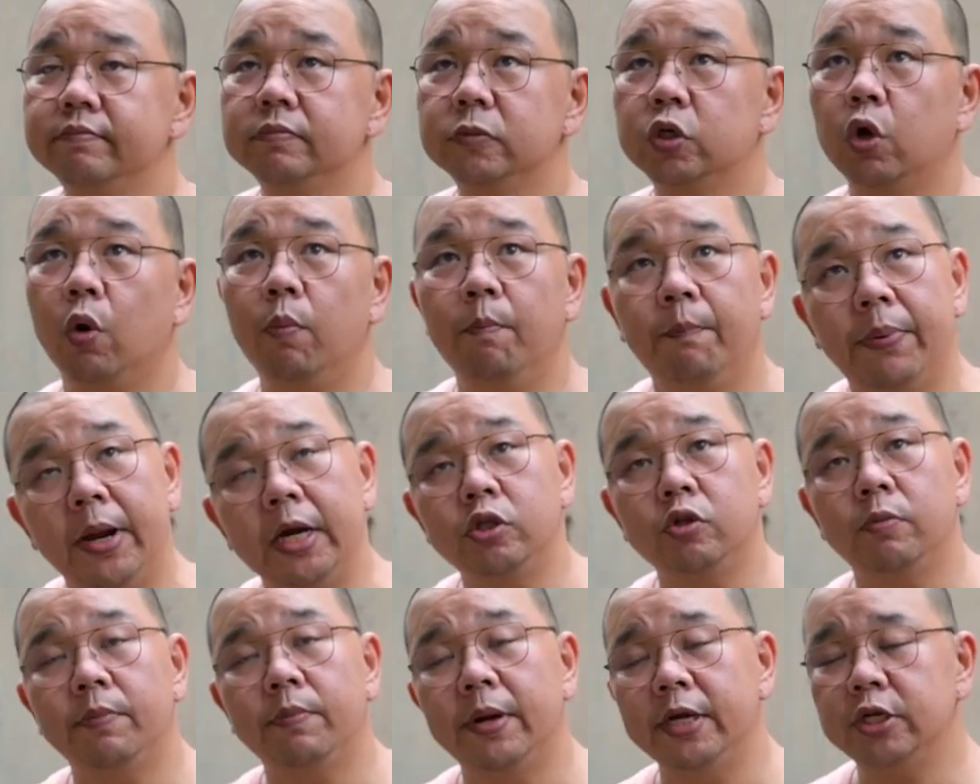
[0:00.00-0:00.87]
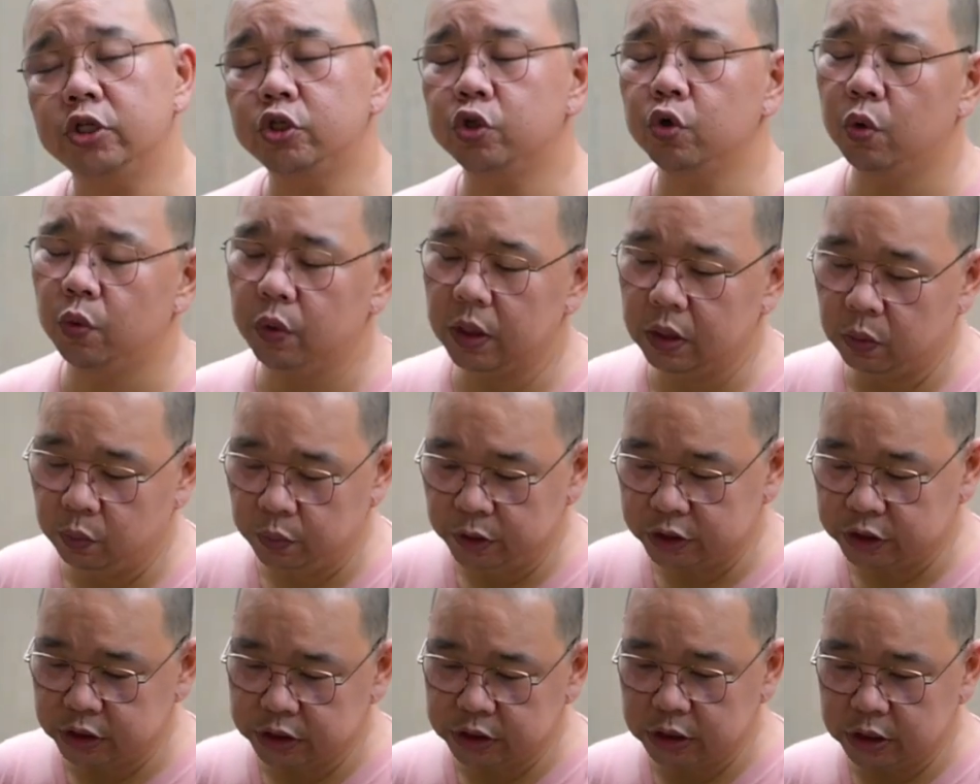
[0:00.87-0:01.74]
compared to my Shoei,
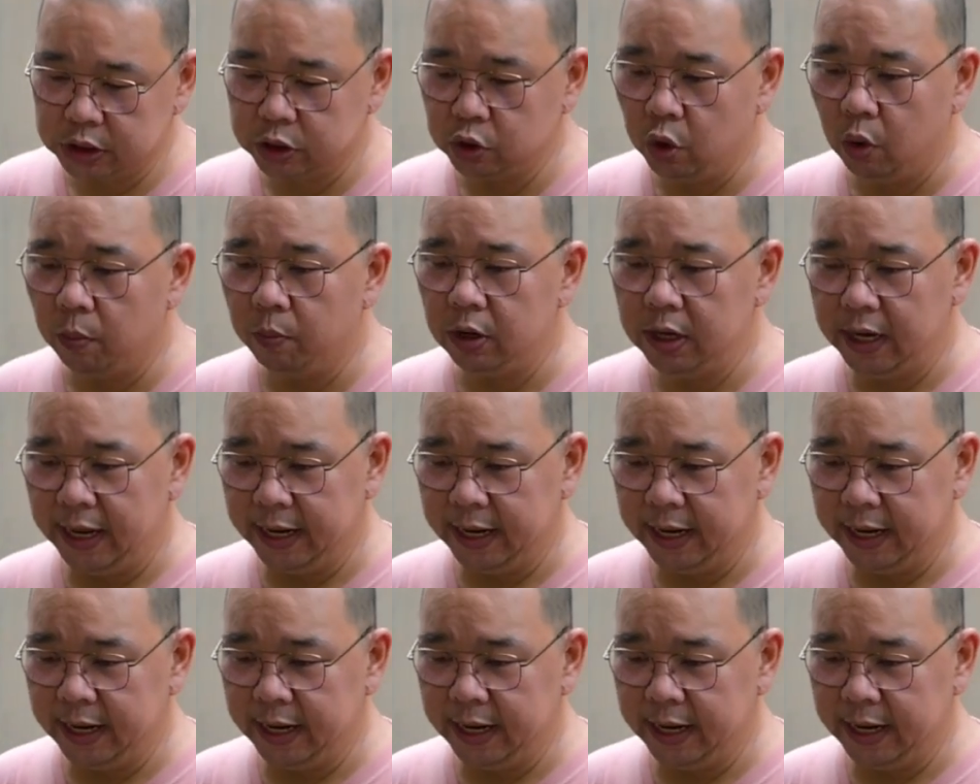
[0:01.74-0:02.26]
which is a double